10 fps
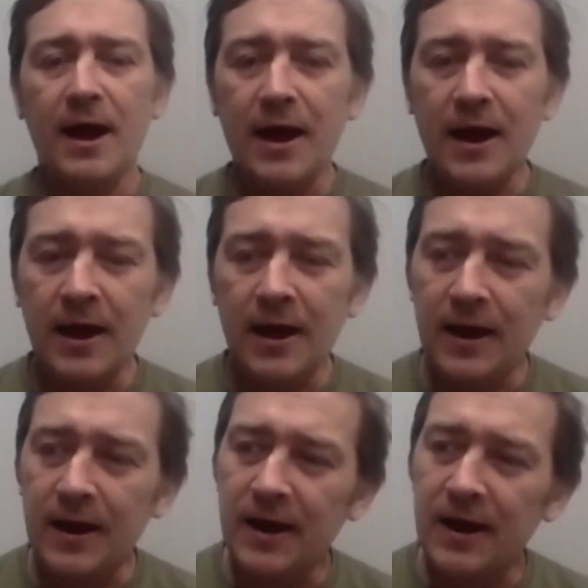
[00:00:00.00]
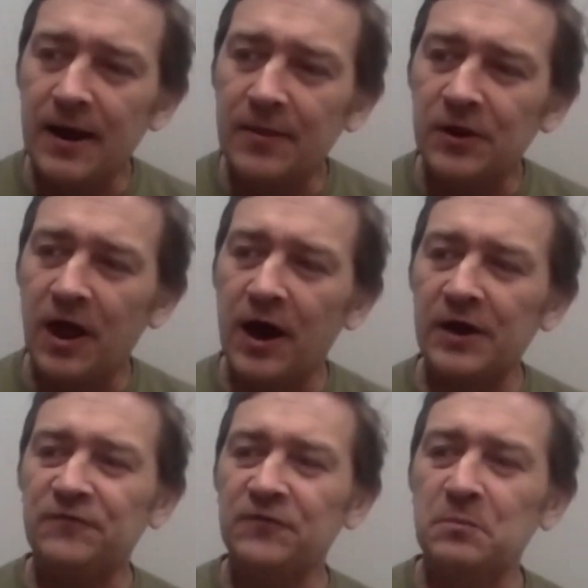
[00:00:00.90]
uh, the
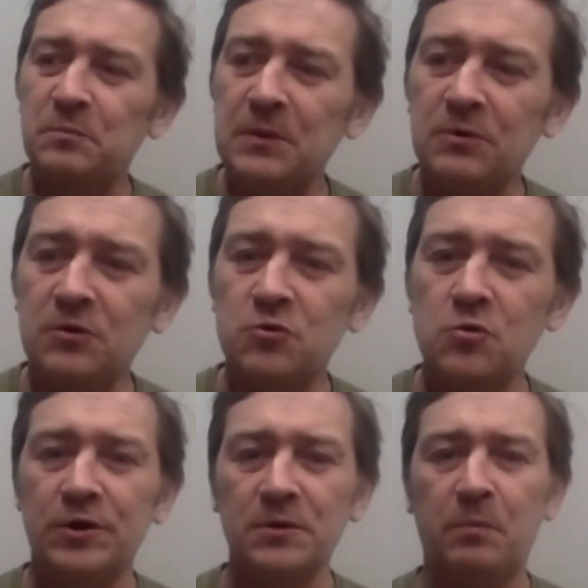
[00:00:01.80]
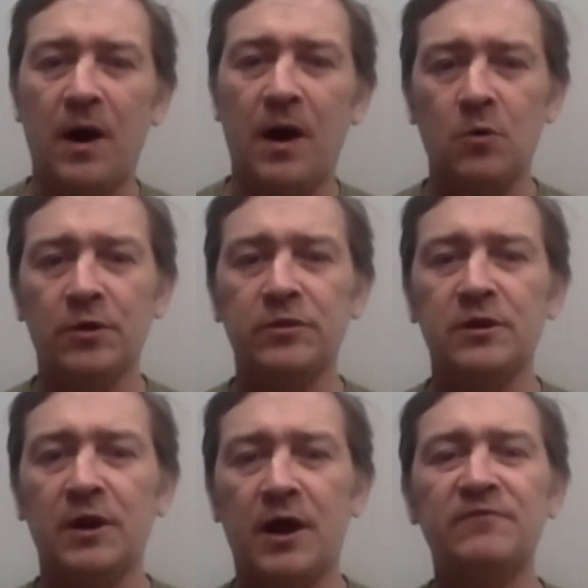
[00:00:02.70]
life of the people who are in power the
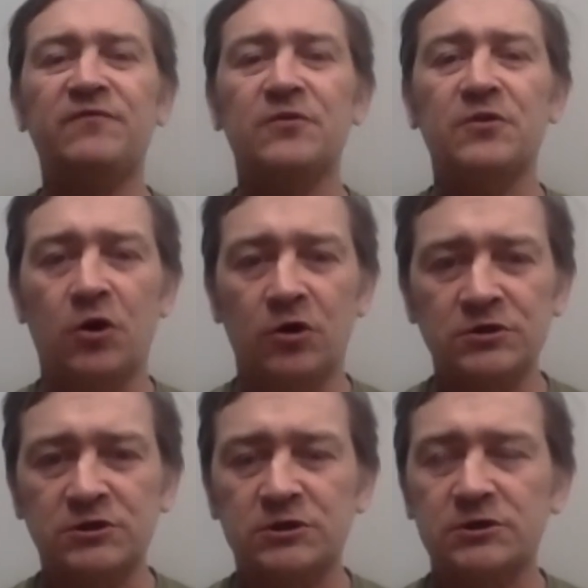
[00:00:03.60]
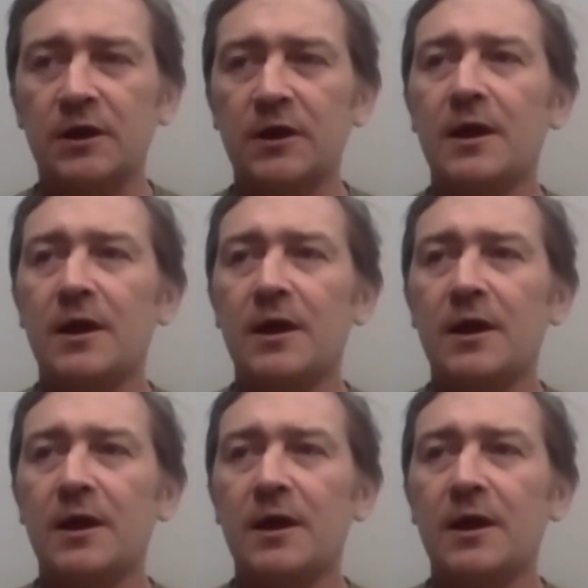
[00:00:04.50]
life for us